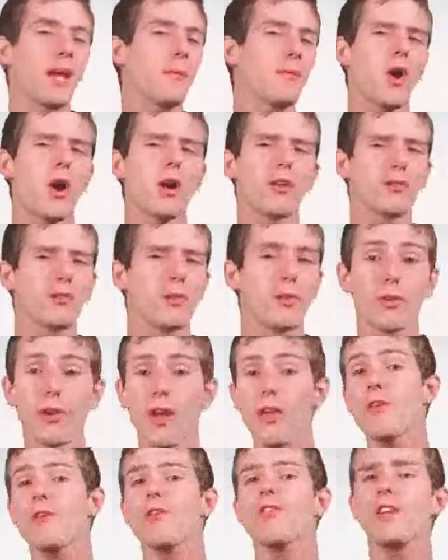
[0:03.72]
game console, or
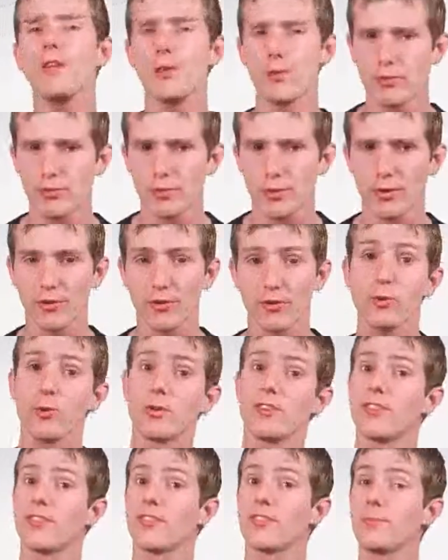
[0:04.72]
other video source
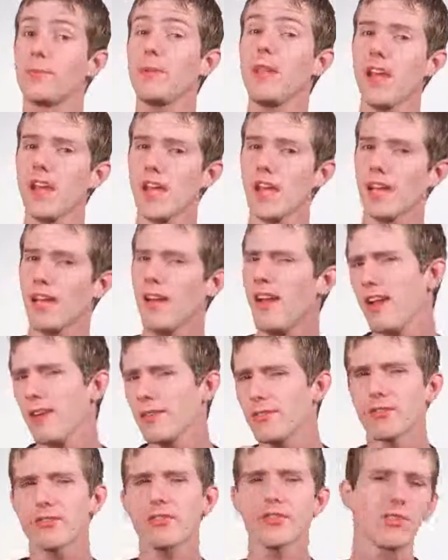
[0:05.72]
to a display,
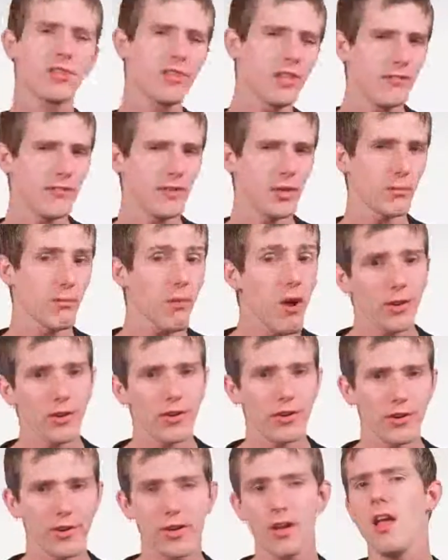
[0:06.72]
such as a TV or
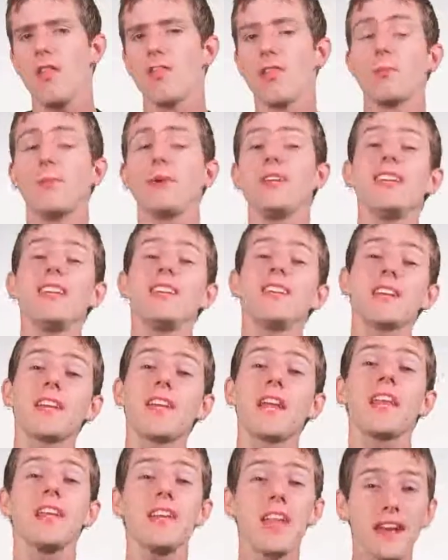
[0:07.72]
monitor, that we need to
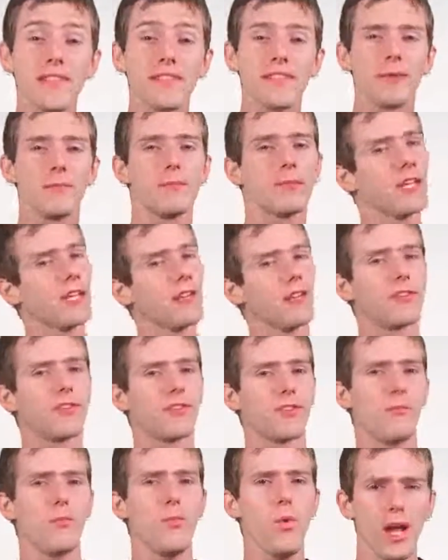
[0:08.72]
connect them in
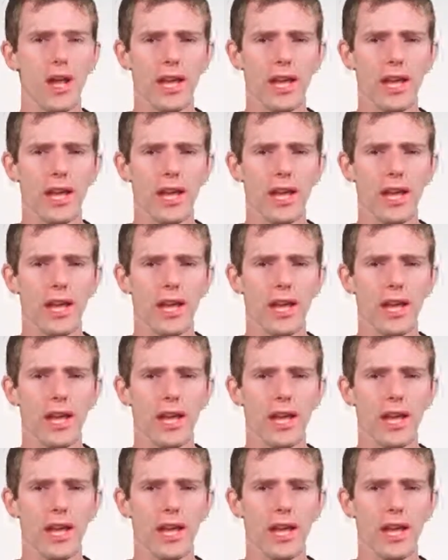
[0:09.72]
some